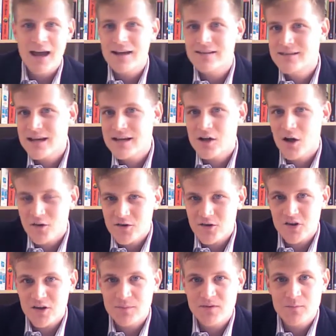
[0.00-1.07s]
As gay culture
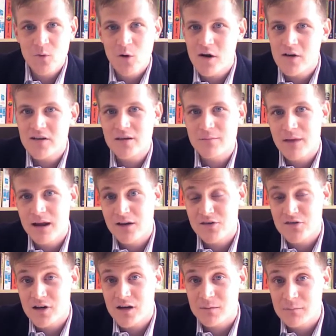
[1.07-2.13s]
seeps more into the
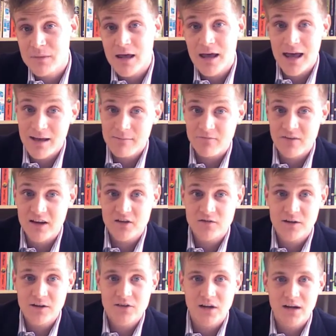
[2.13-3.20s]
mainstream, and vice
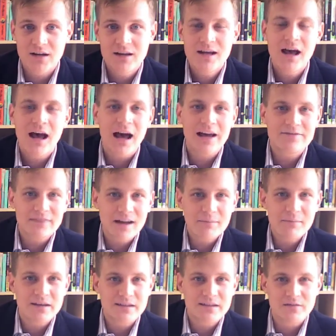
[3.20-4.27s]
versa, I
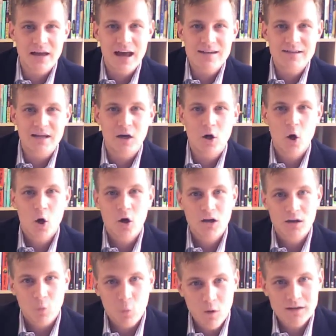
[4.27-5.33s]
find myself asking,
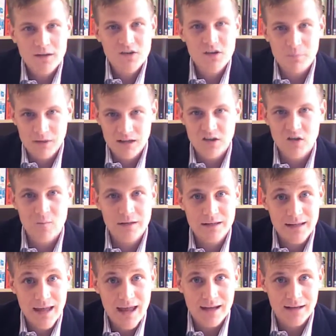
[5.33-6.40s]
what does it mean to be
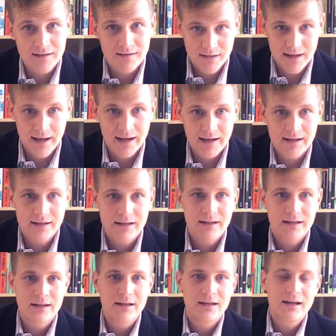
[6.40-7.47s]
gay today?
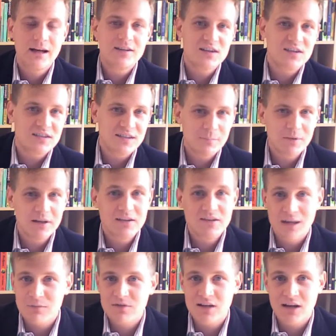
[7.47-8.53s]
Is it simply
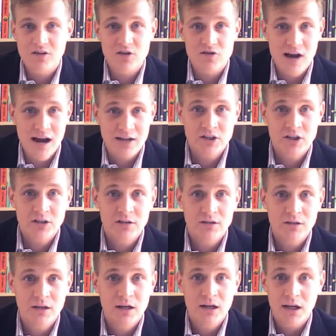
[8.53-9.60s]
same-sex attraction?
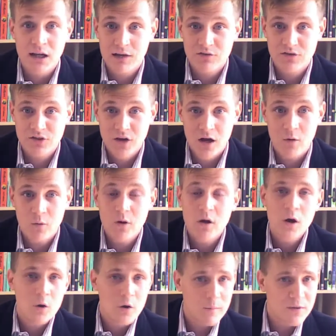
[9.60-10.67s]
If so,
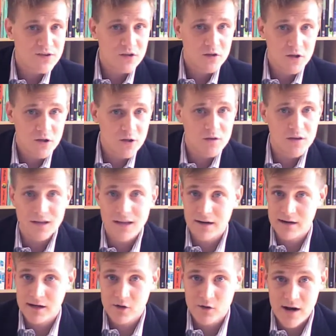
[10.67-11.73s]
we must include the
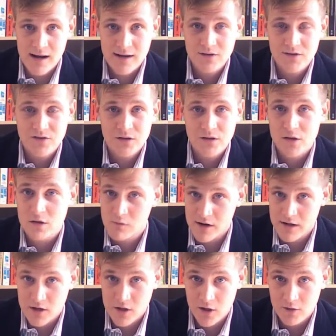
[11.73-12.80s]
Larry Craigs, the
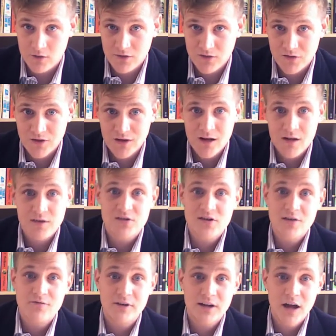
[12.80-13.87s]
Roy Cohns, the
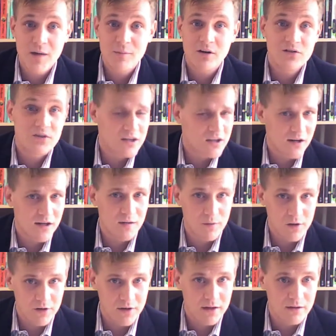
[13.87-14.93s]
Jeffrey Dahmers in our
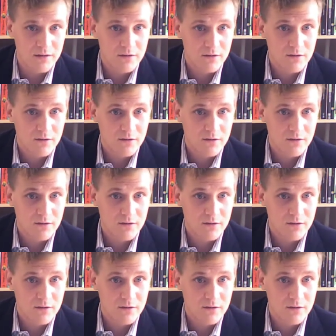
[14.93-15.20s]
community.